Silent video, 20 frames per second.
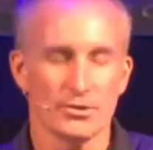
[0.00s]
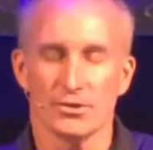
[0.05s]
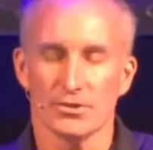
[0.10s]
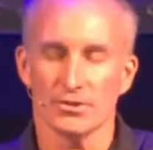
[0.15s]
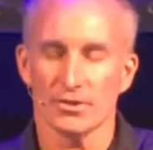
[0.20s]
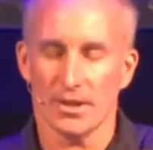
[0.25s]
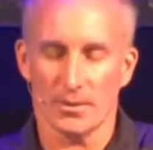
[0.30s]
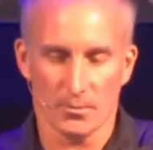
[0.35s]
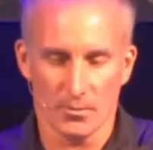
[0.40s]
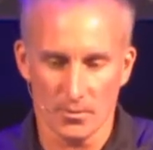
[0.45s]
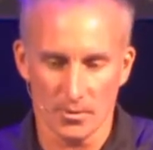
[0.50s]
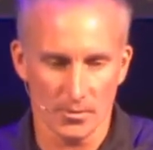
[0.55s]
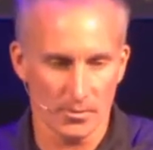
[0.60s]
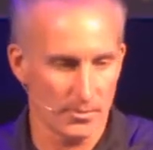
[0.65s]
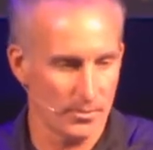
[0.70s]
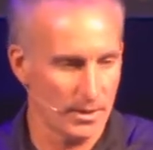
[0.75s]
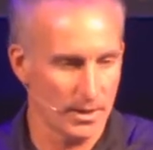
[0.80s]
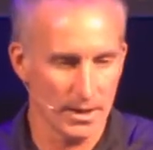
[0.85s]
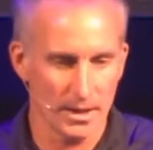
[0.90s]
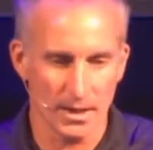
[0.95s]
It's like, whoa,
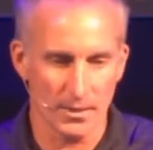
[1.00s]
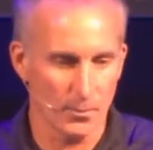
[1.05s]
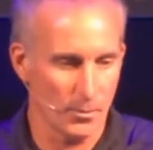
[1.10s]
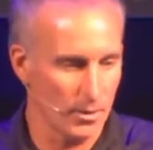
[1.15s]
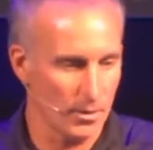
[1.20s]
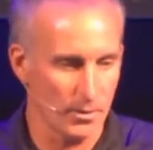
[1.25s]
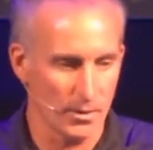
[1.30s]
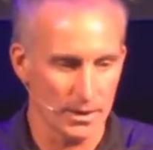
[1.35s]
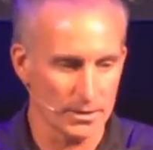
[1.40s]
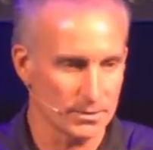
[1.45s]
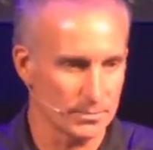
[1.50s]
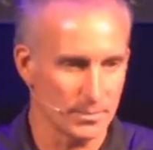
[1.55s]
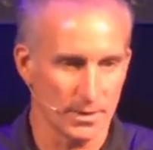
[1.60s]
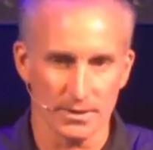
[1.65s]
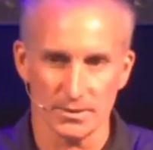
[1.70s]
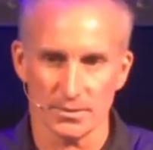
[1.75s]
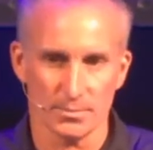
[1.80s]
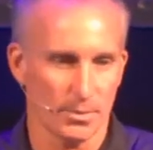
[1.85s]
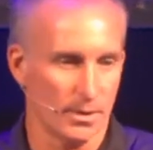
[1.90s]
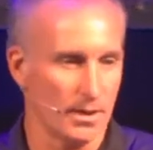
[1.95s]
wait, whoa, that's my
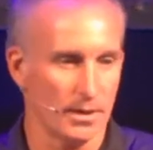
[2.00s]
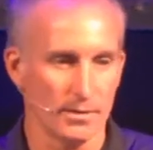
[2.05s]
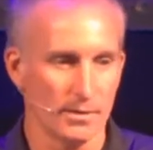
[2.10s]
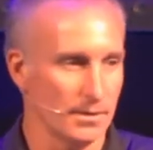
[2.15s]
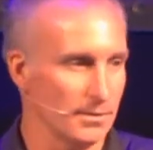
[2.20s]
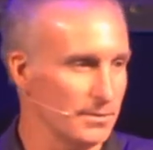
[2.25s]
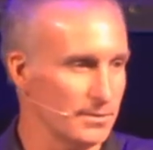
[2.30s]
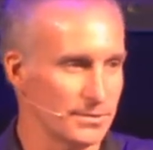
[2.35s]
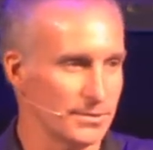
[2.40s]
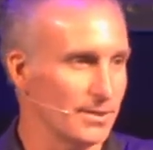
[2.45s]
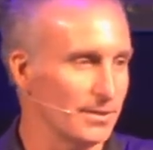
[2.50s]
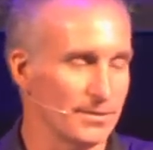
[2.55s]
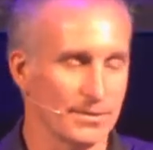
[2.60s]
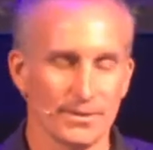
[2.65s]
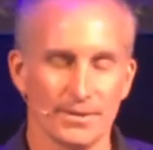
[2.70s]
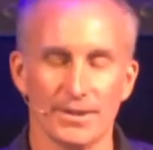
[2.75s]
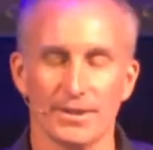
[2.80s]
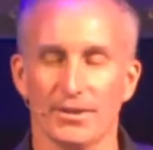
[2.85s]
spot. Now there's nothing there.